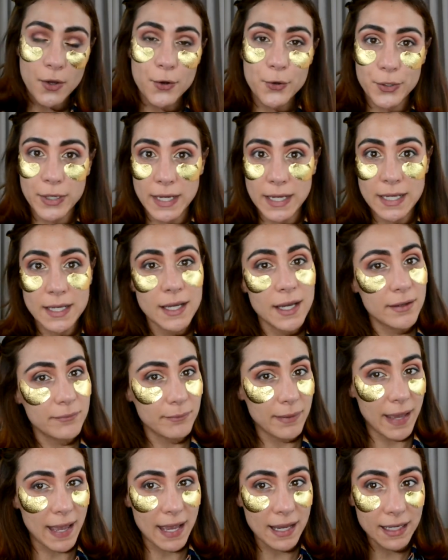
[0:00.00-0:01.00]
Okay, I'm
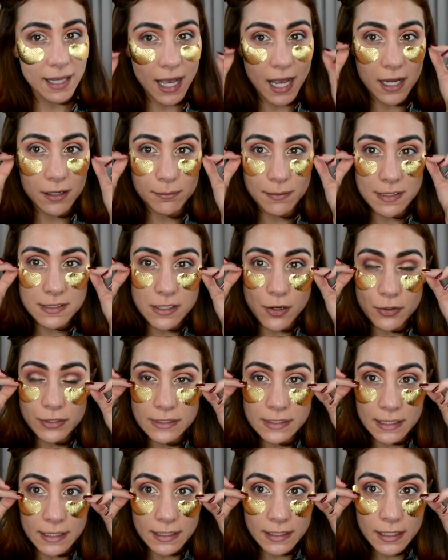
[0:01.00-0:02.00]
back. Eyebrows are
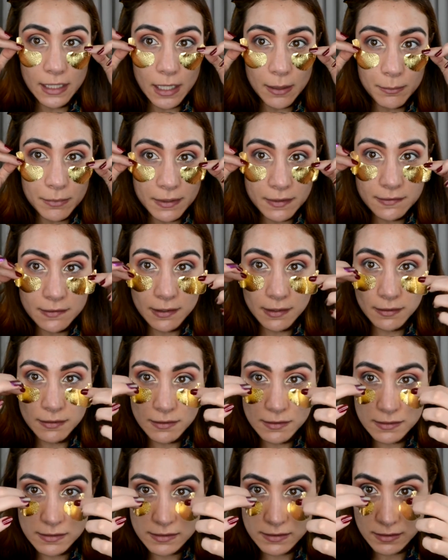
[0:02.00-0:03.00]
done. I'm gonna take
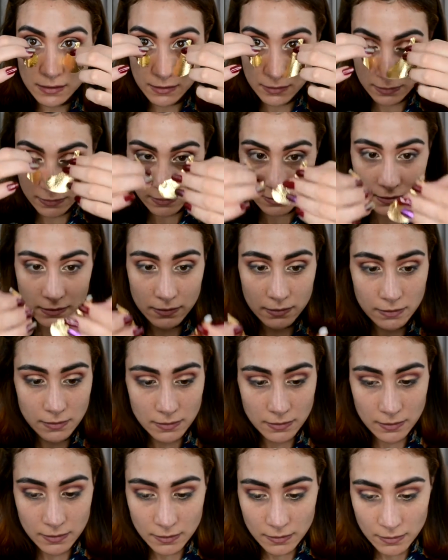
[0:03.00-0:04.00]
these
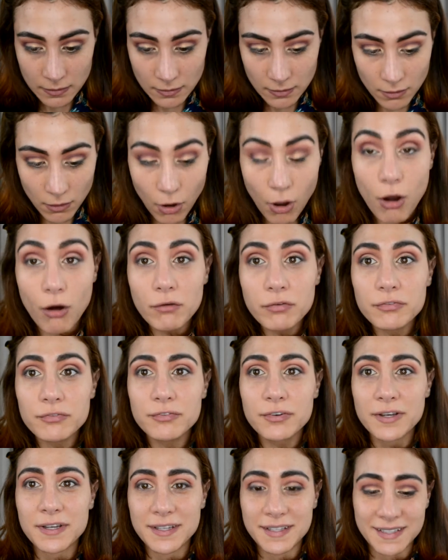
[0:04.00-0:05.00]

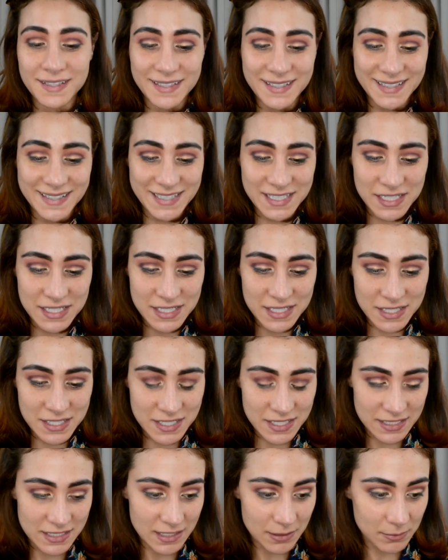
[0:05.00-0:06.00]
off.
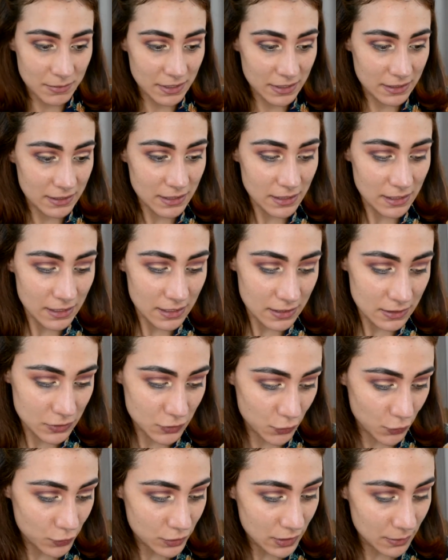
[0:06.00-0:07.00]
Ya me quité
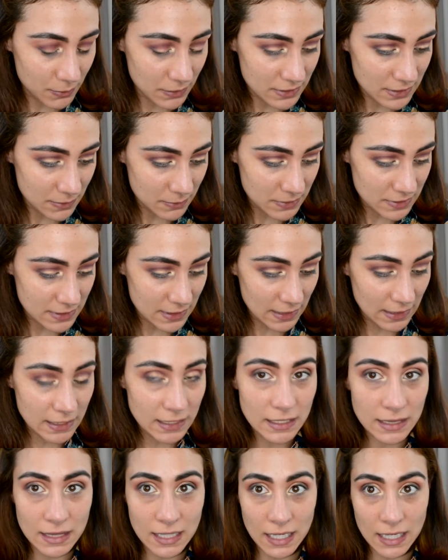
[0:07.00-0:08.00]
esos, ya me hice mis
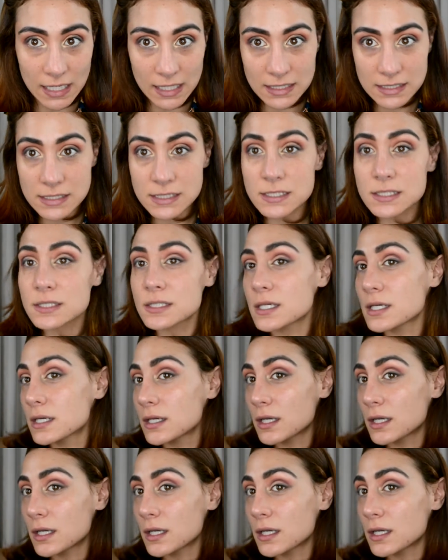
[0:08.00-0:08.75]
cejitas.